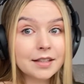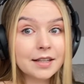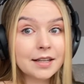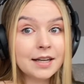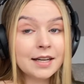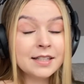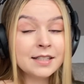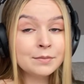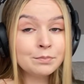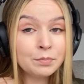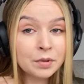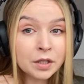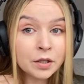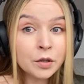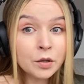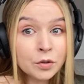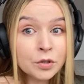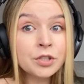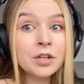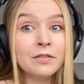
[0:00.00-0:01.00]
It's
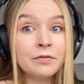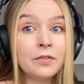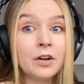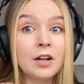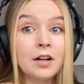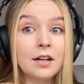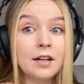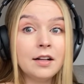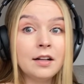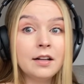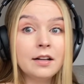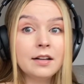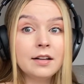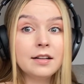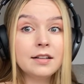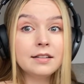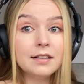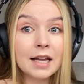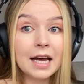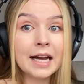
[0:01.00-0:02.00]
beautiful.
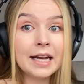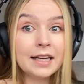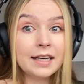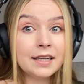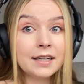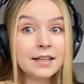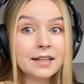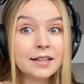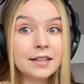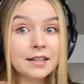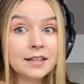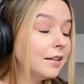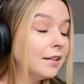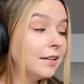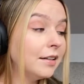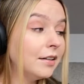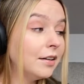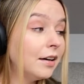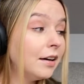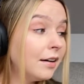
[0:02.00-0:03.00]
Like,
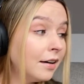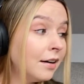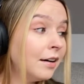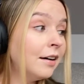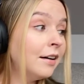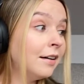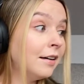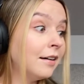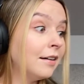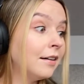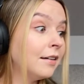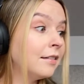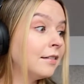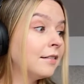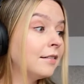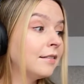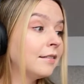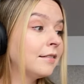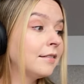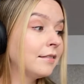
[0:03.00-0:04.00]
oh.
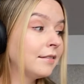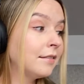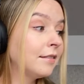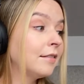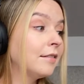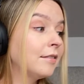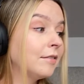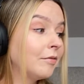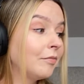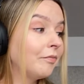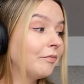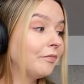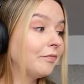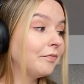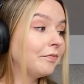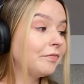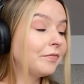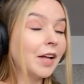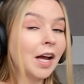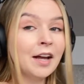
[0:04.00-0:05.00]

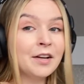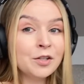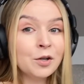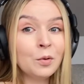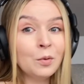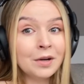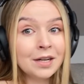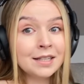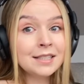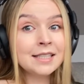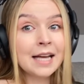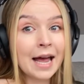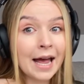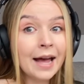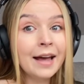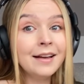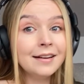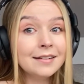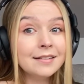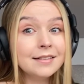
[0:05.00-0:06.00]
I don't want it to
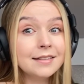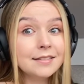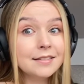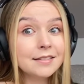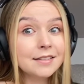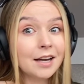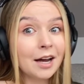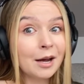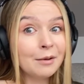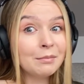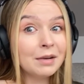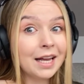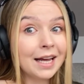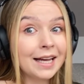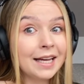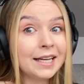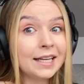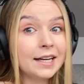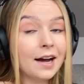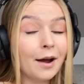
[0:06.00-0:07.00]
end. I'm
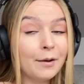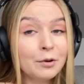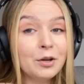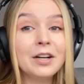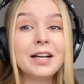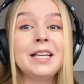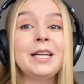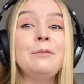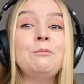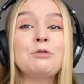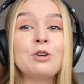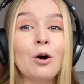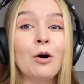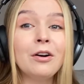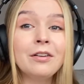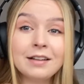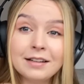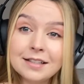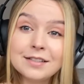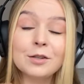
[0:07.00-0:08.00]
like, I'm gonna keep
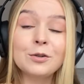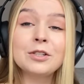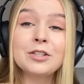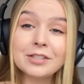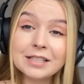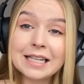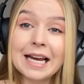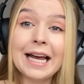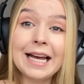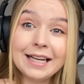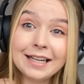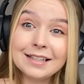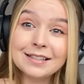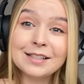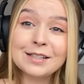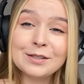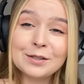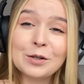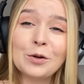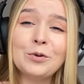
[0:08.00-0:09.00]
talking so it doesn't end because
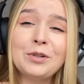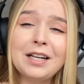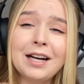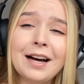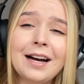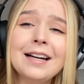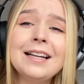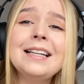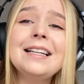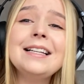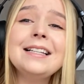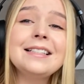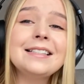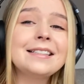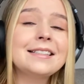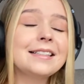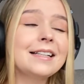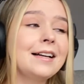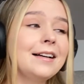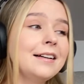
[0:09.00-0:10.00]
it's so
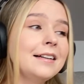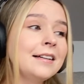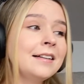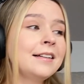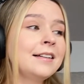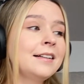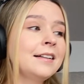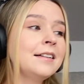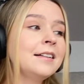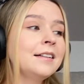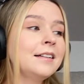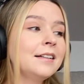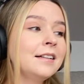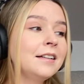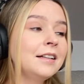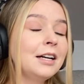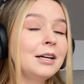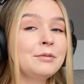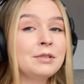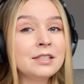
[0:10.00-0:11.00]
nice.
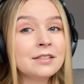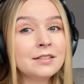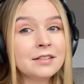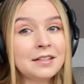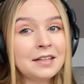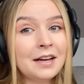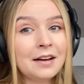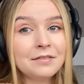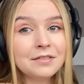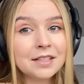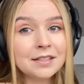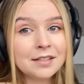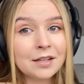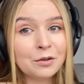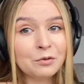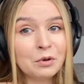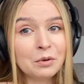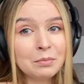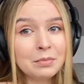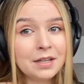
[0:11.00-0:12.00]
I'm just gonna have this
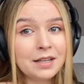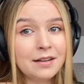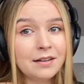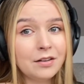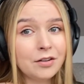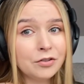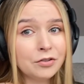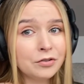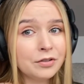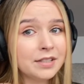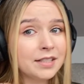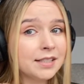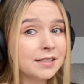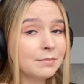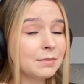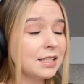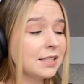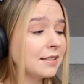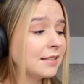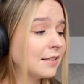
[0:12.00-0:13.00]
on repeat all
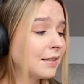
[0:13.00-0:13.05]
Christmas.